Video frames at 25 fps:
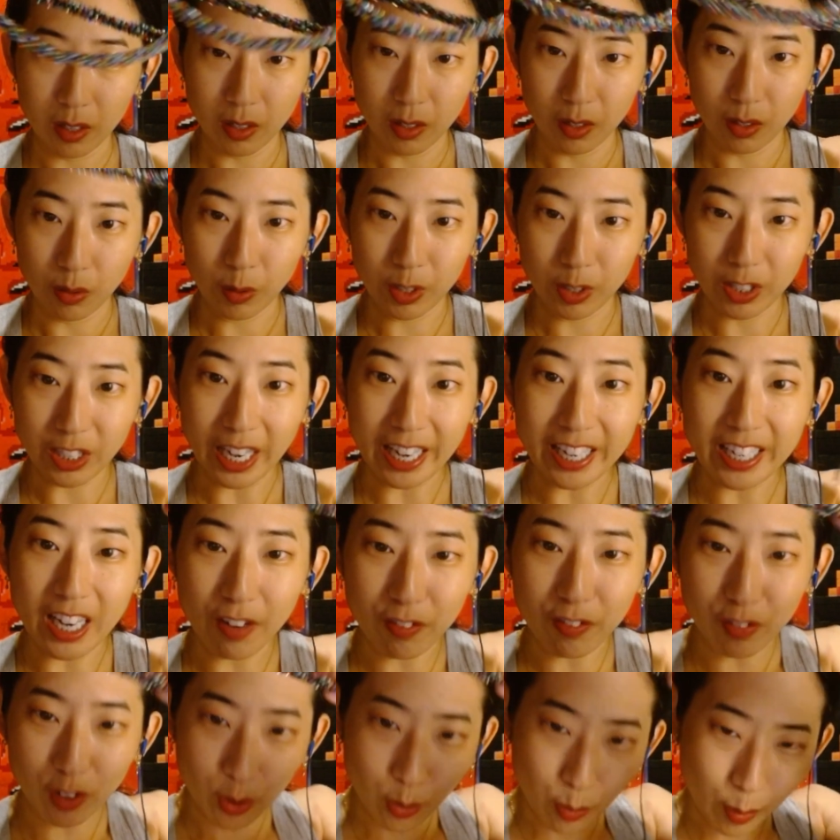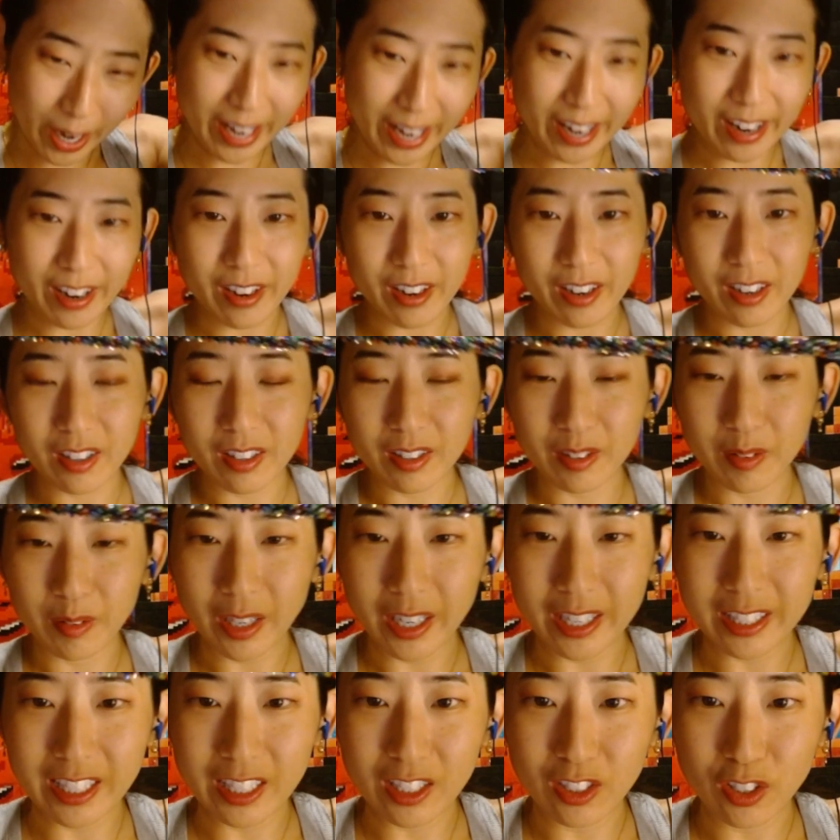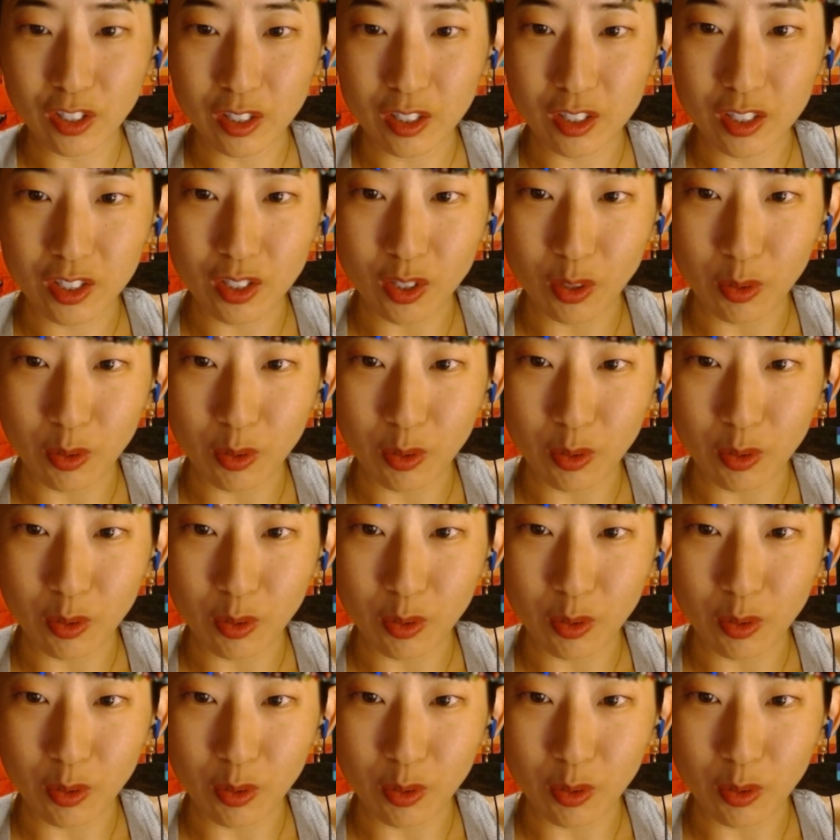which I never wear, and they took so